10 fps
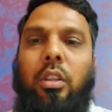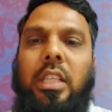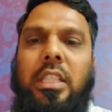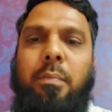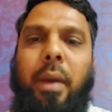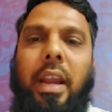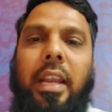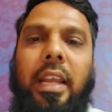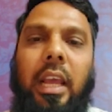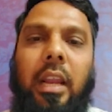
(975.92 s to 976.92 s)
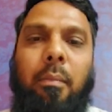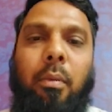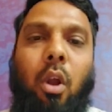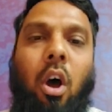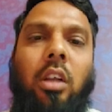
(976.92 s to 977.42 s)
Now, this binding can
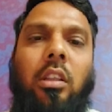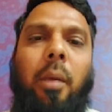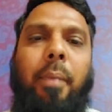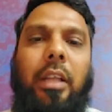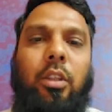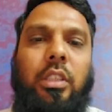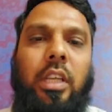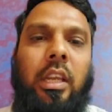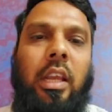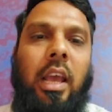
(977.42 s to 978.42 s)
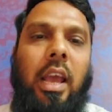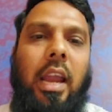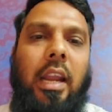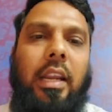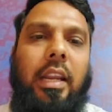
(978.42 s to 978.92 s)
block the pathogen
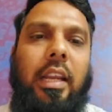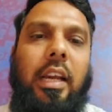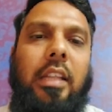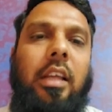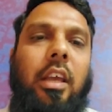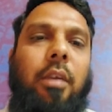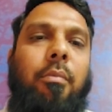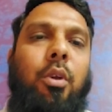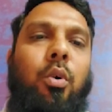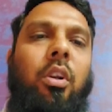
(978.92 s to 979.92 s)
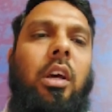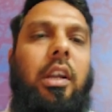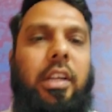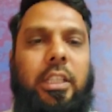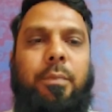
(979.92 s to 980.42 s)
and trigger the immune
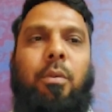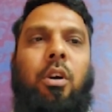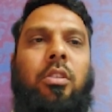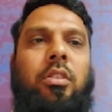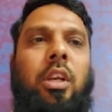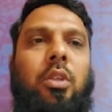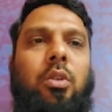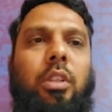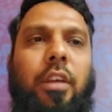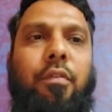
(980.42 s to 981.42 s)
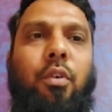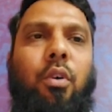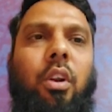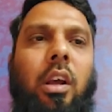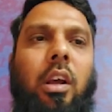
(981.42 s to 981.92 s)
response. So,
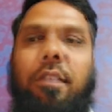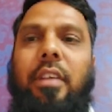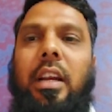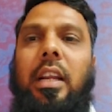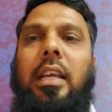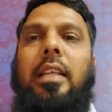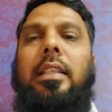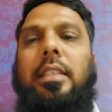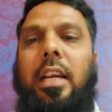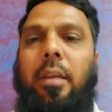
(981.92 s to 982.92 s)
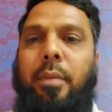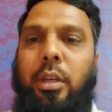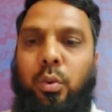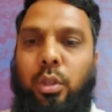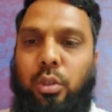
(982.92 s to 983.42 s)
therefore, definitely the
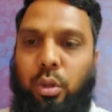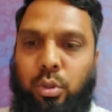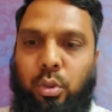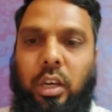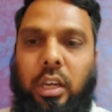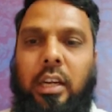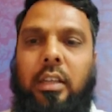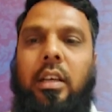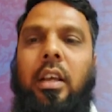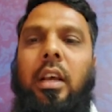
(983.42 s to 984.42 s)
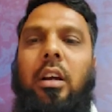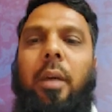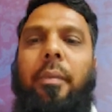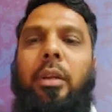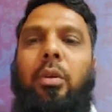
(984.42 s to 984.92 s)
statement 2 is also correct.
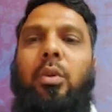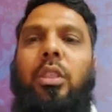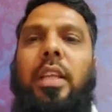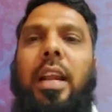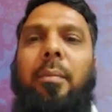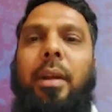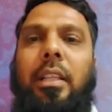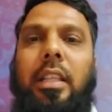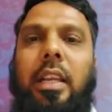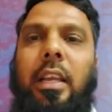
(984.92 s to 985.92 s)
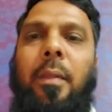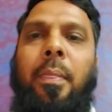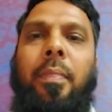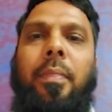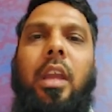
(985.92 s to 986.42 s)
Coming to statement
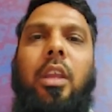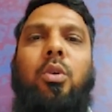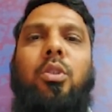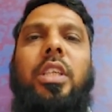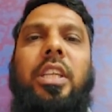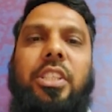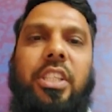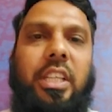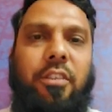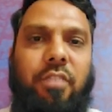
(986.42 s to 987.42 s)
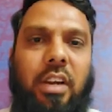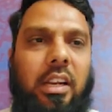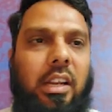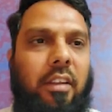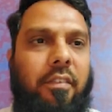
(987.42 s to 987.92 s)
3, they are used in treating
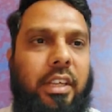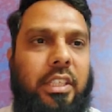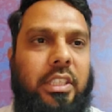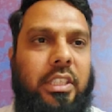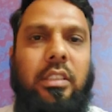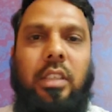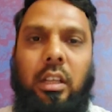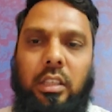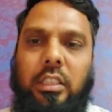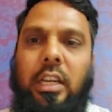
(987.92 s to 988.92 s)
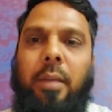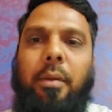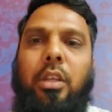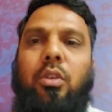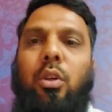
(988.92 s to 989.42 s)
viral infections. Yeah, this
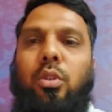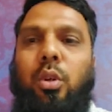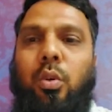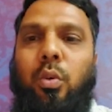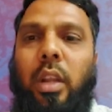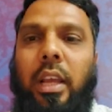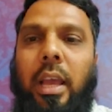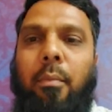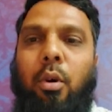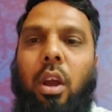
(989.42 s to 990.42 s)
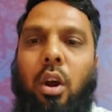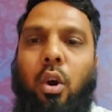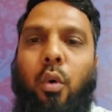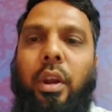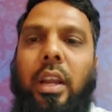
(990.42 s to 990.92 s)
statement is also true, like Ebola,
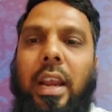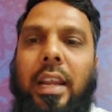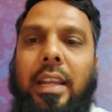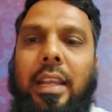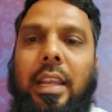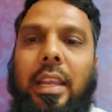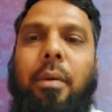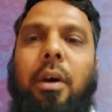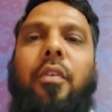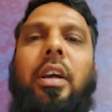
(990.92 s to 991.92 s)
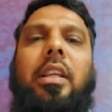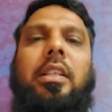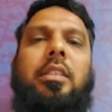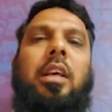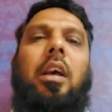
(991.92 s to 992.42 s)
COVID-19, Nipah
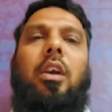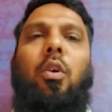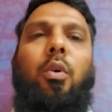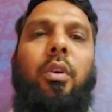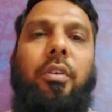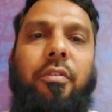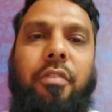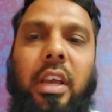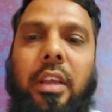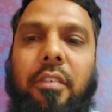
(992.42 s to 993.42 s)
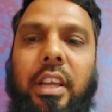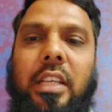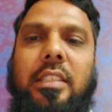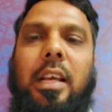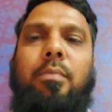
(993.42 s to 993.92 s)
virus.
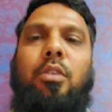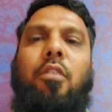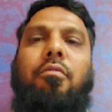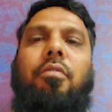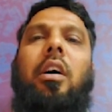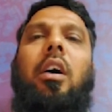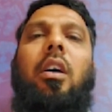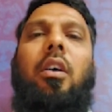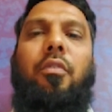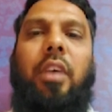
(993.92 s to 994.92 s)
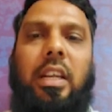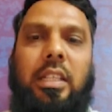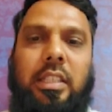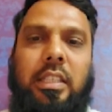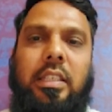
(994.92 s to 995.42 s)
Various types of
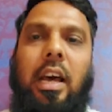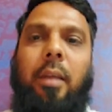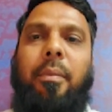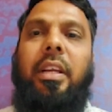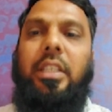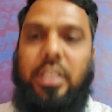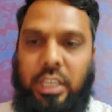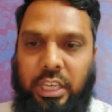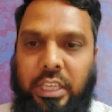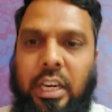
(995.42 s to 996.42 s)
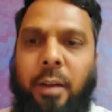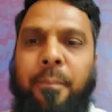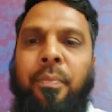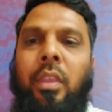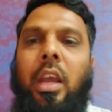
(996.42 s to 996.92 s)
viruses are being treated.
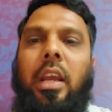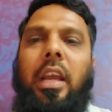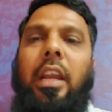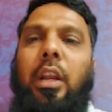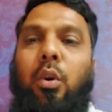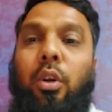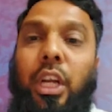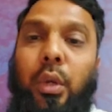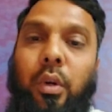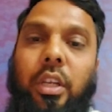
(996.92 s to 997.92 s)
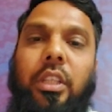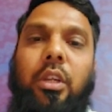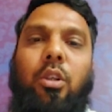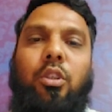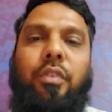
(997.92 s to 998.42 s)
And again, in 2023
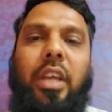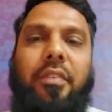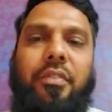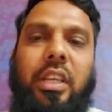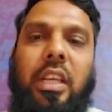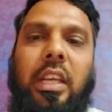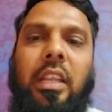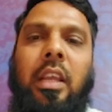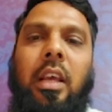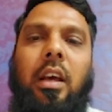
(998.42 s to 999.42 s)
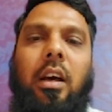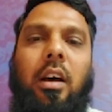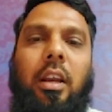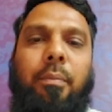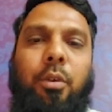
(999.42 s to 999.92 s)
also we have seen
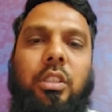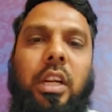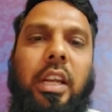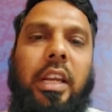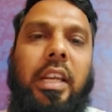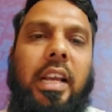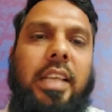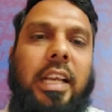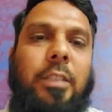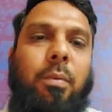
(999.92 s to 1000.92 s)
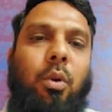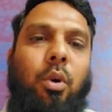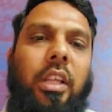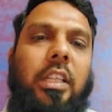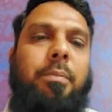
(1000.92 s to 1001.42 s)
reports that India is
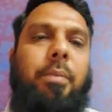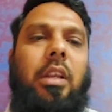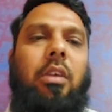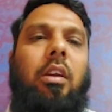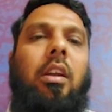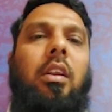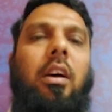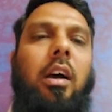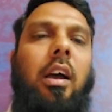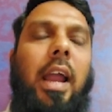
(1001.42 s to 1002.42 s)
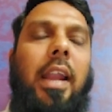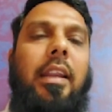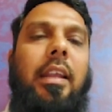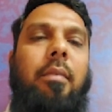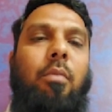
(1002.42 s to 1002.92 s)
exploring this particular
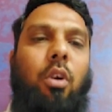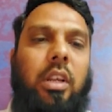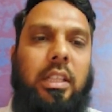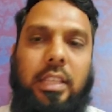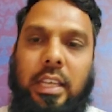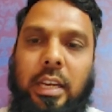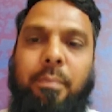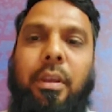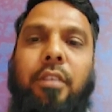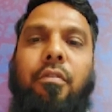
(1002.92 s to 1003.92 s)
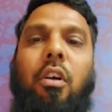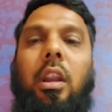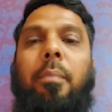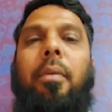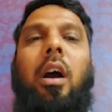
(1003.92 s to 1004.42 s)
antibody therapy for
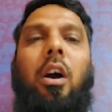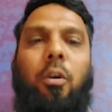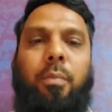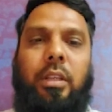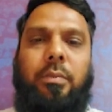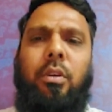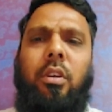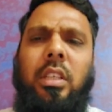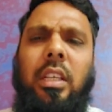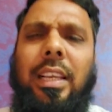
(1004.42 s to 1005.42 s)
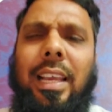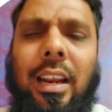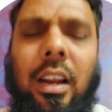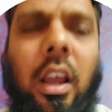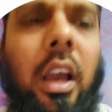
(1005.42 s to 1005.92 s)
Nipah outbreaks, because in
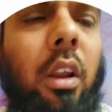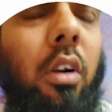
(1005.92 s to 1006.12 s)
Kerala a